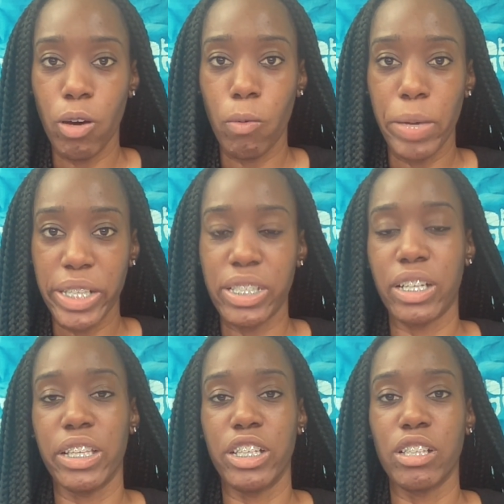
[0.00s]

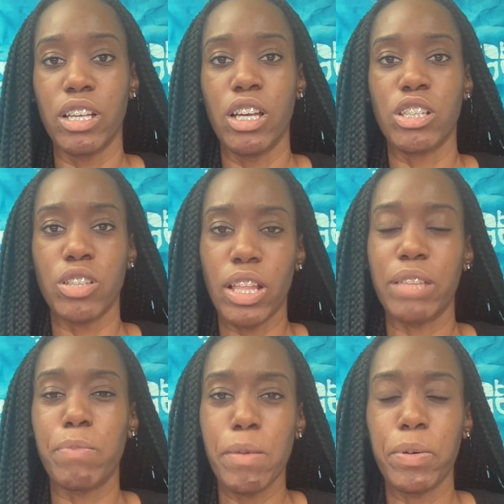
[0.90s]
basically, so
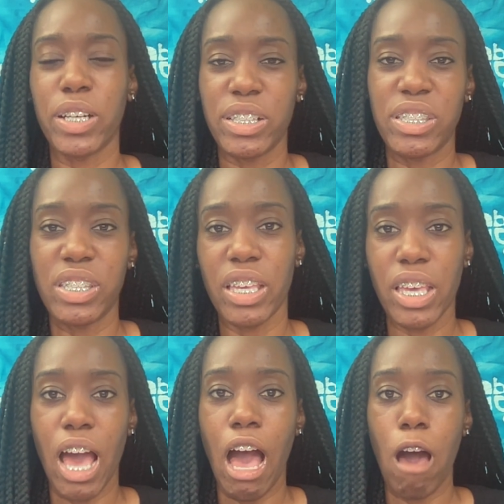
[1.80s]
that people could
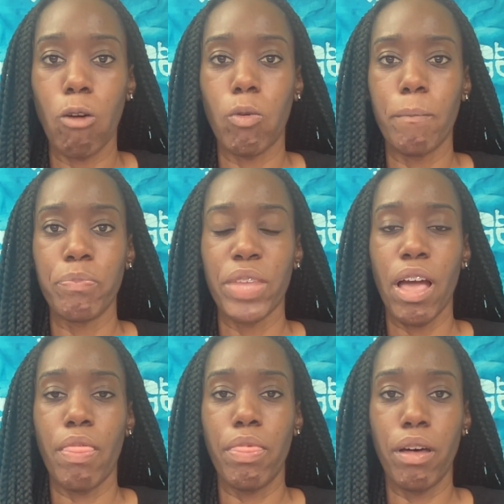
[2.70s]
see how
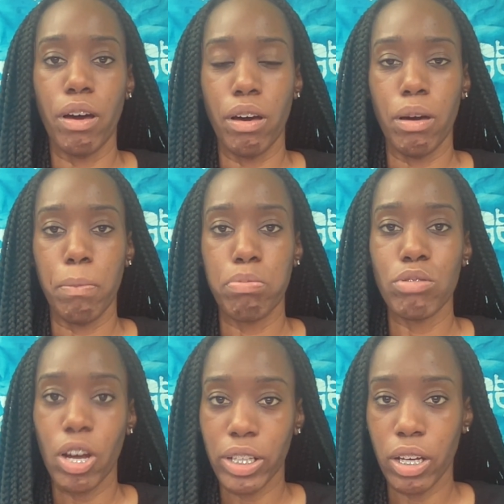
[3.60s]
the
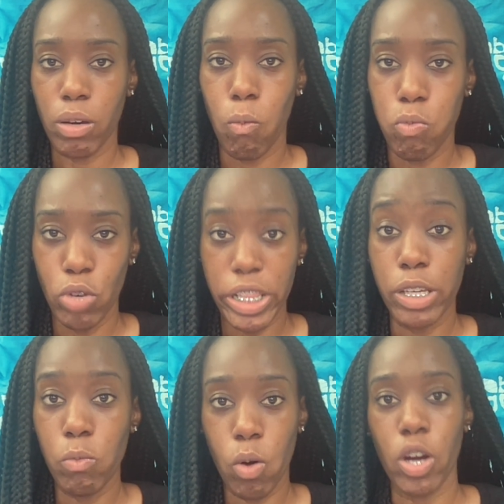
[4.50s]
product
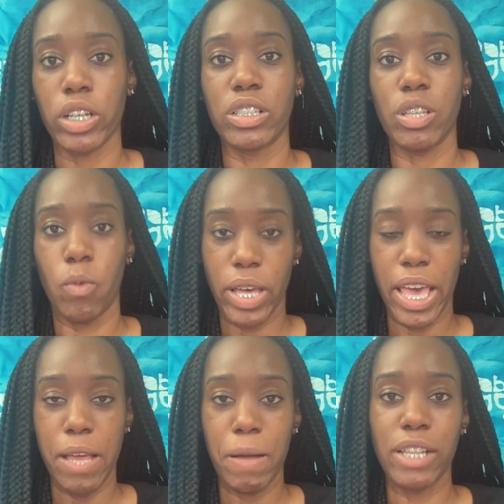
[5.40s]
really works, okay?